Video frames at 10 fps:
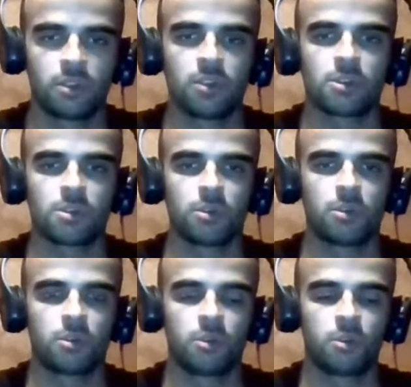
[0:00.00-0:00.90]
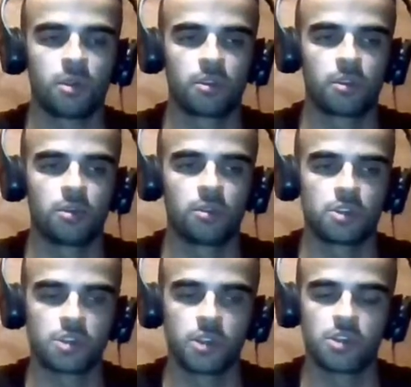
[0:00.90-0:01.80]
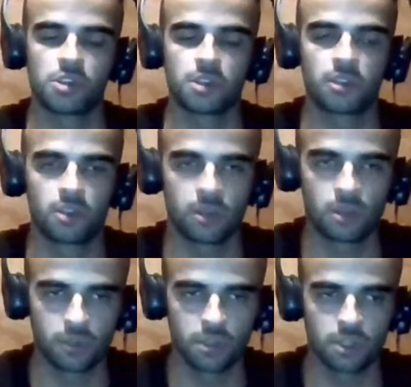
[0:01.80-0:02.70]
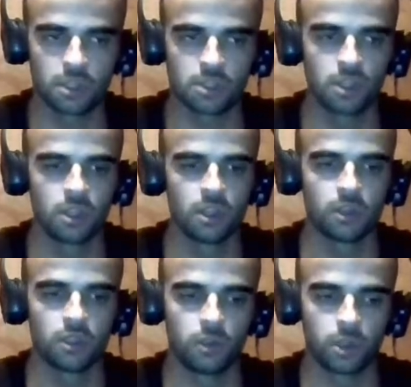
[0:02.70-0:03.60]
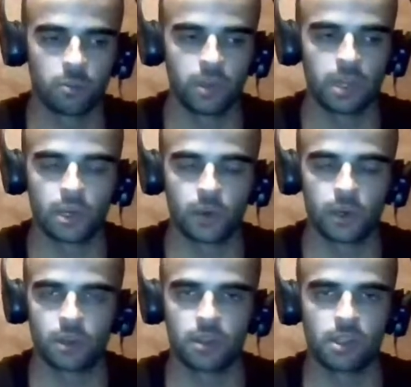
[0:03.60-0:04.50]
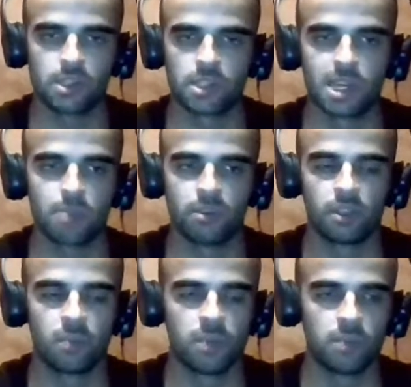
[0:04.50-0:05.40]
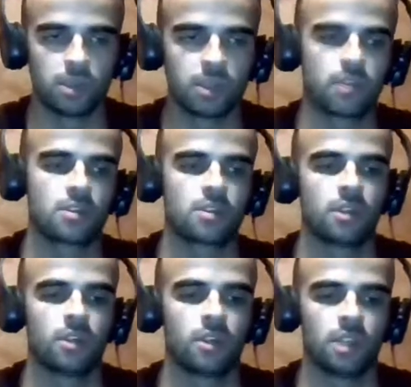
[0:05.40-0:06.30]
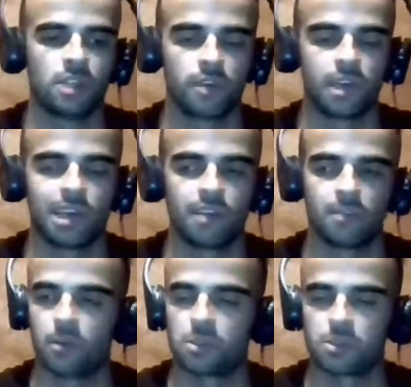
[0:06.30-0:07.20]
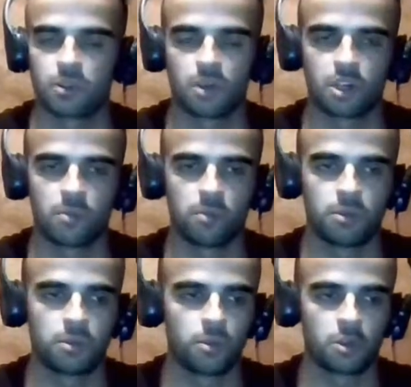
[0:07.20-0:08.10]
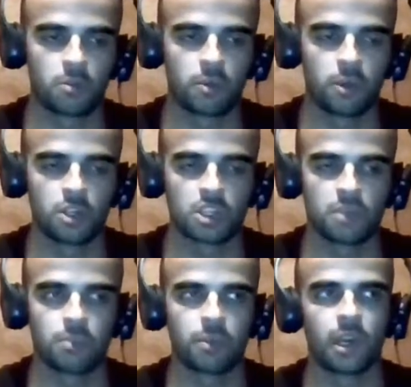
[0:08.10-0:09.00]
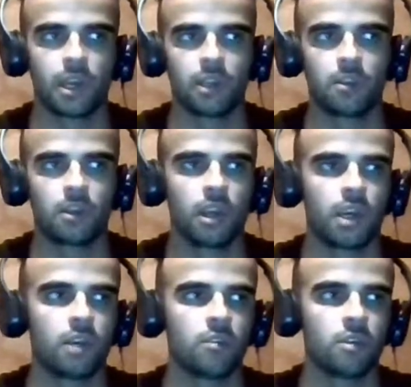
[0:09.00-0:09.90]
also during the youth exchanges and the conferences, you can make great things happen. I mean, because if I have my own startup through entrepreneurship and I have